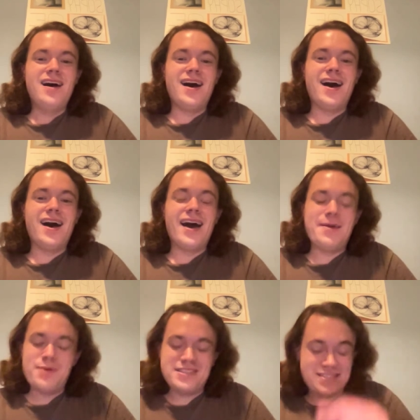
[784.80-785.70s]

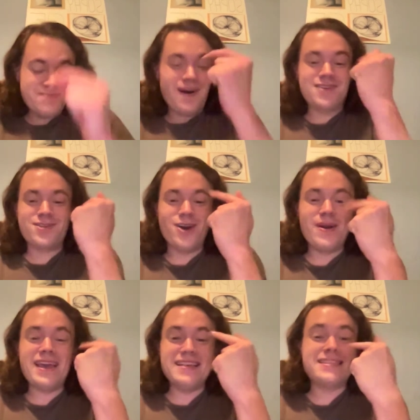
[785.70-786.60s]
And we see Mosco
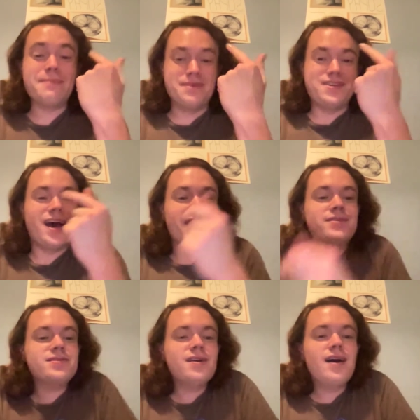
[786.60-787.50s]
is
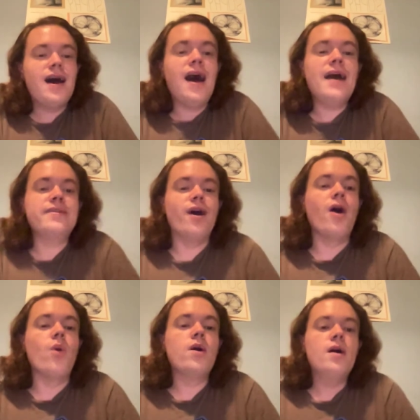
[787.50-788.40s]
hypnotized. I
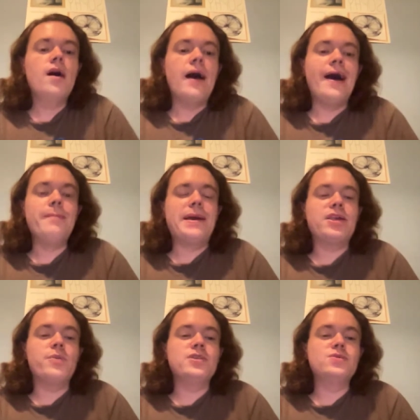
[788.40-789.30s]
know. I'll
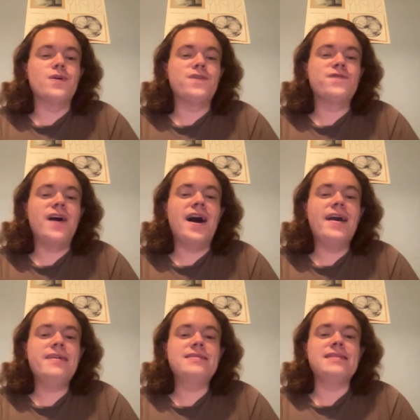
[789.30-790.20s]
make you into a
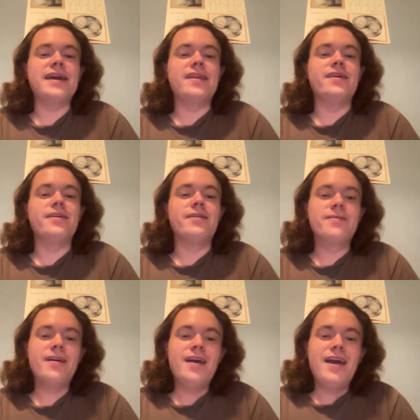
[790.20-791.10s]
fine lady.
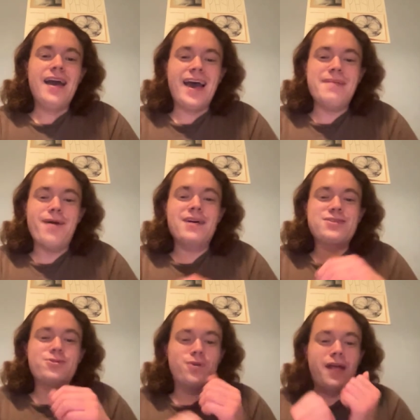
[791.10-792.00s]
And
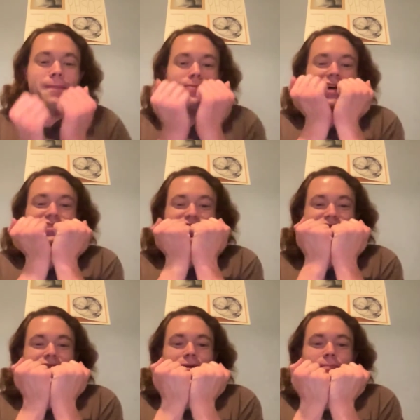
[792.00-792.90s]
Mosco sort of, like,
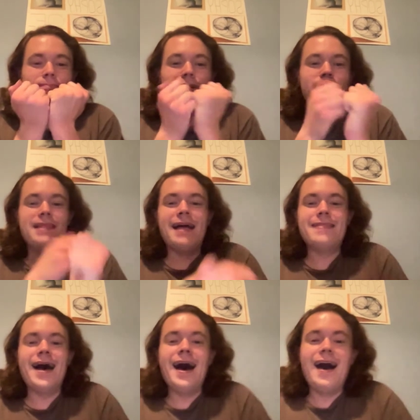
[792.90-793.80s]
blushes. Mo la
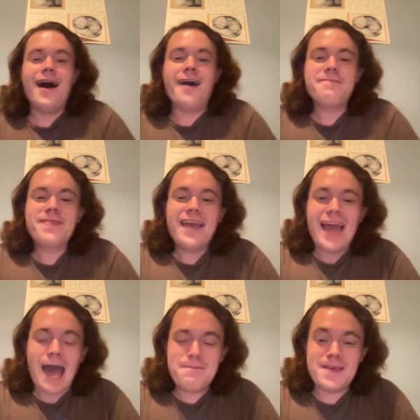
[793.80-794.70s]
la.
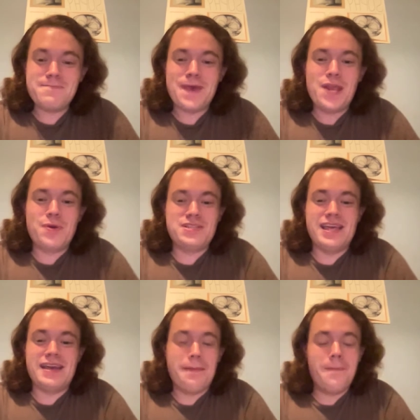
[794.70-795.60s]
Happy and Pino are just,
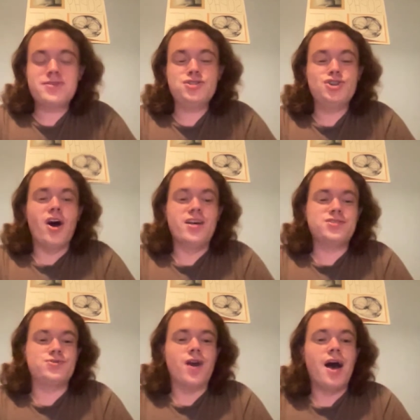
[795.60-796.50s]
like,
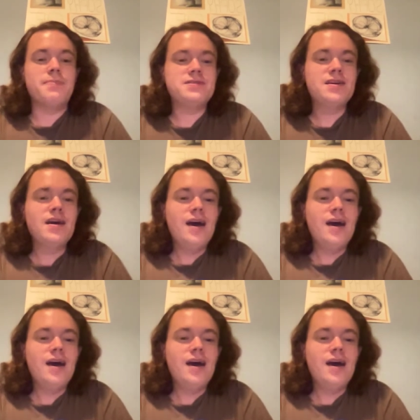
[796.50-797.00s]
jaws dropped.